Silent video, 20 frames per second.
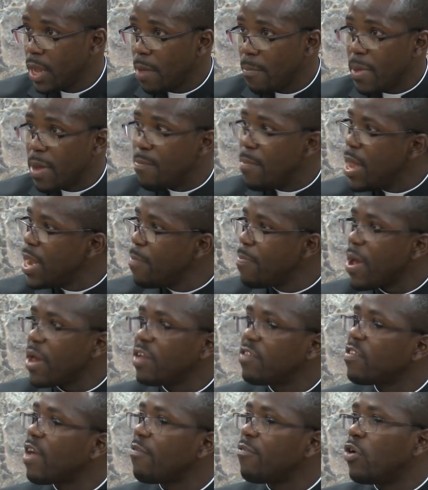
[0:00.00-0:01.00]
But many
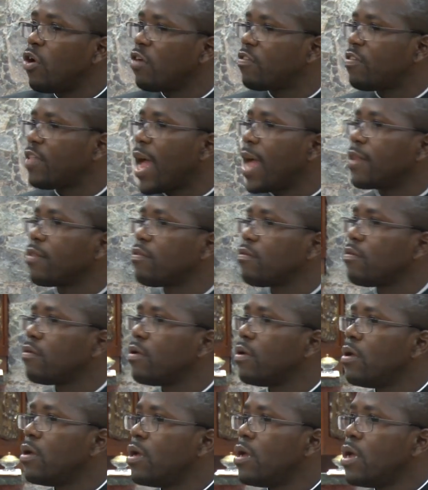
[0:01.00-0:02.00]
parents have lost that.
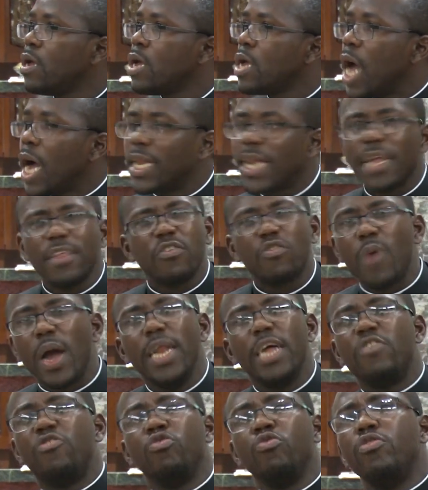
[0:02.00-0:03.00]
And that is why
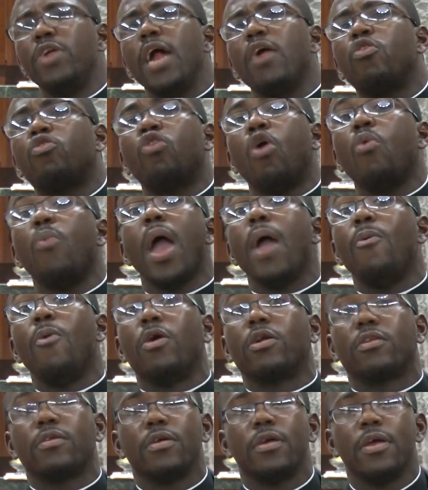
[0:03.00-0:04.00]
the children grow
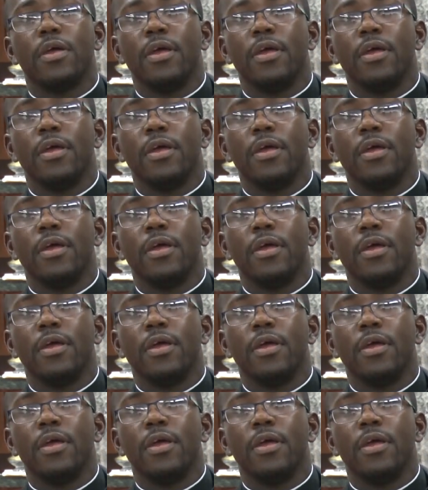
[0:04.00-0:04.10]
wayward.